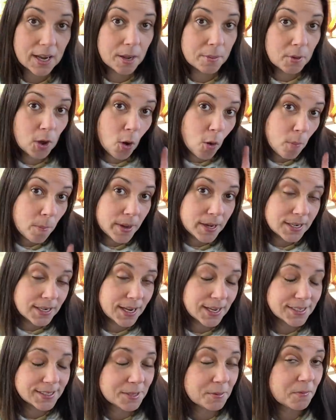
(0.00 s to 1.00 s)
I'm hoping to
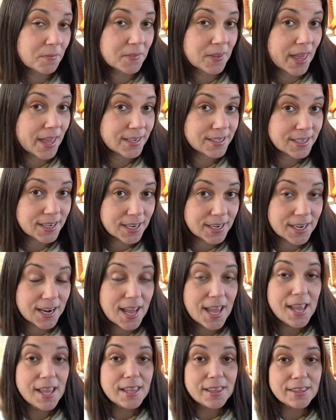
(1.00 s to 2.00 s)
get some of that done
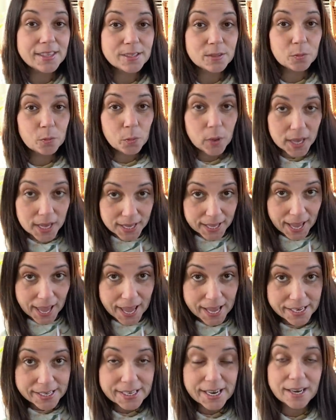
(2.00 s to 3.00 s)
this
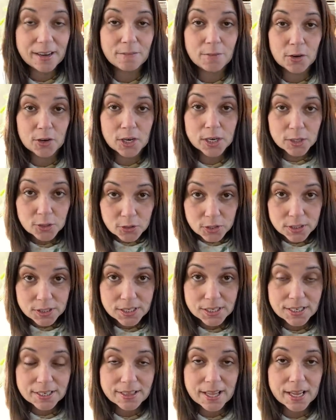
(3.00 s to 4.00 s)
weekend. And if you're
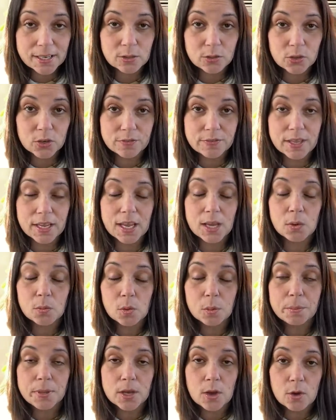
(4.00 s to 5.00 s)
interested in that sort of thing, it
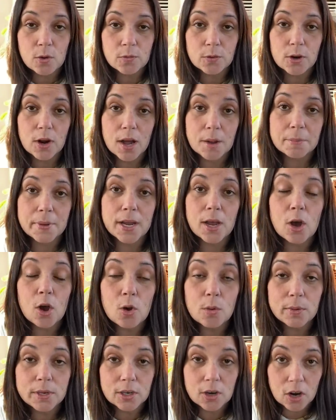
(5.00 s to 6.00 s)
will be over on my
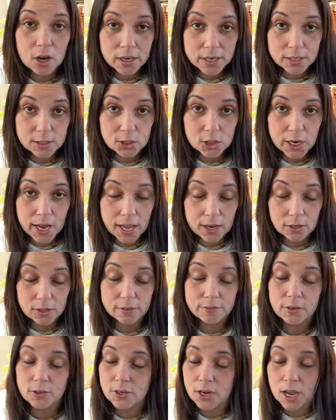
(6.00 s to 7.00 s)
home and garden channel.
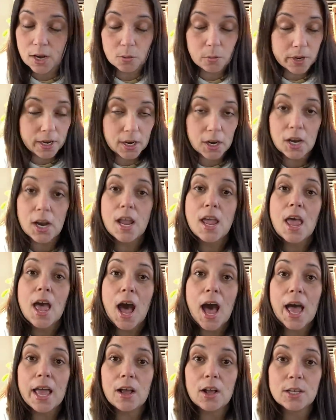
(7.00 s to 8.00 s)
If you're not aware,
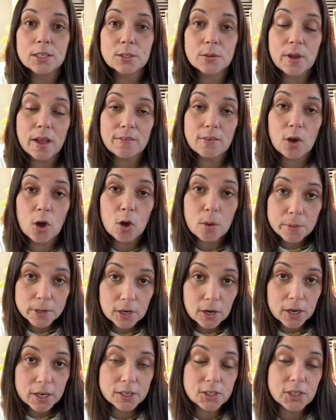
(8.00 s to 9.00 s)
I also have a home and
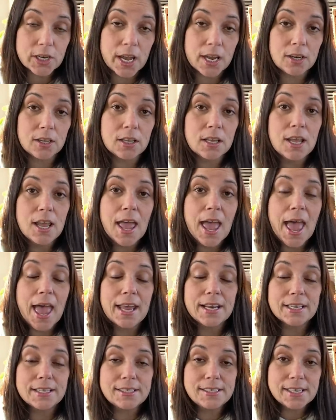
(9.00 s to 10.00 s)
garden channel
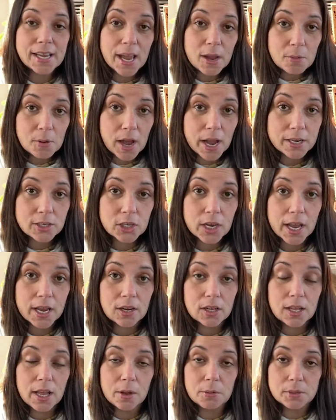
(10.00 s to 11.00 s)
and a DIY
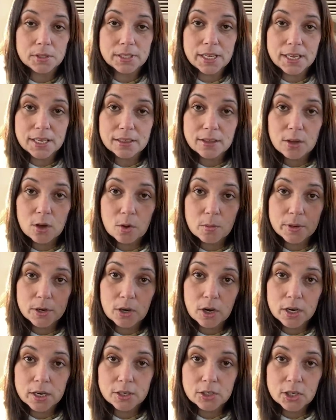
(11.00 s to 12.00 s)
channel. I will link the home and
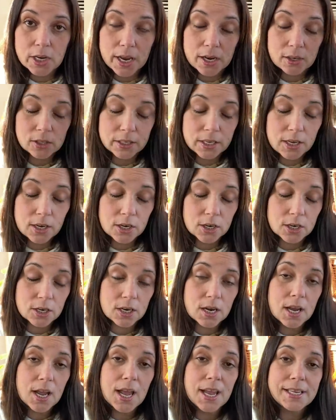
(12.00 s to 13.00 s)
garden channel
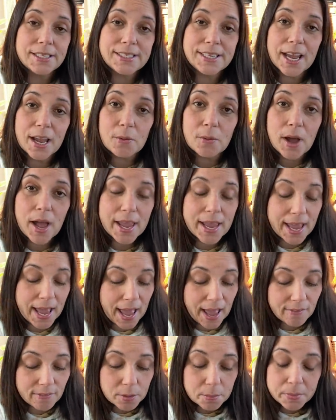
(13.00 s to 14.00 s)
here. DIY,
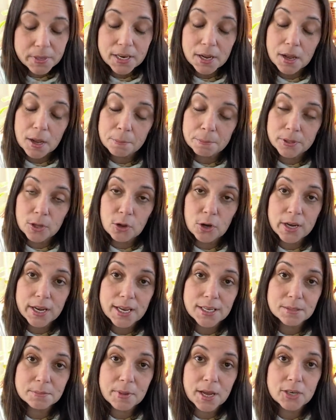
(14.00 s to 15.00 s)
haven't been uploading
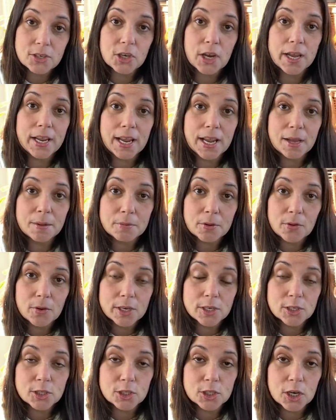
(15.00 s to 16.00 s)
as much. I am
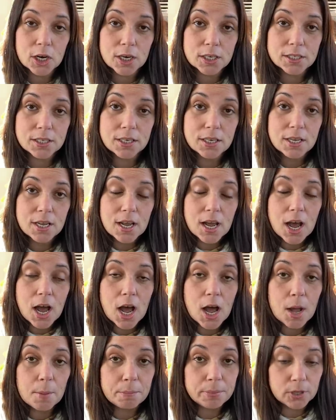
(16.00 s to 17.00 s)
going to start
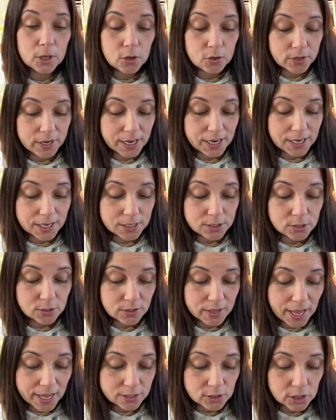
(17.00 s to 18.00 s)
uploading to
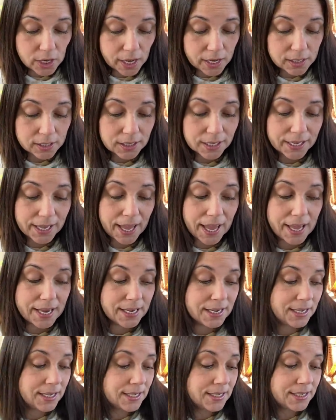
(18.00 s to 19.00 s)
that channel
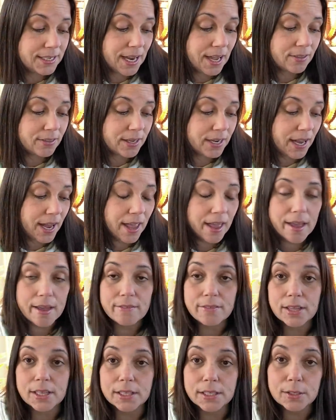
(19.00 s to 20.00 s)
again now that I
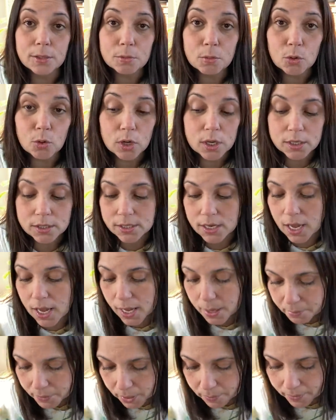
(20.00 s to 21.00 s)
have a little more
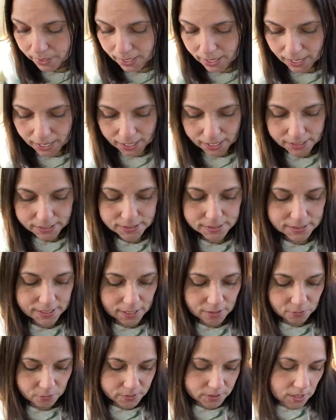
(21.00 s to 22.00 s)
time on my hands
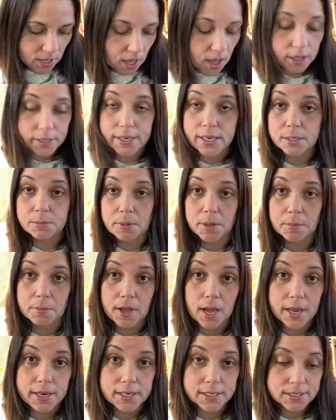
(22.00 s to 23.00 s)
now with the holidays being
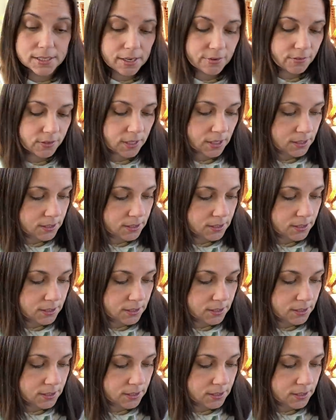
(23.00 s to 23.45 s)
behind us and everything.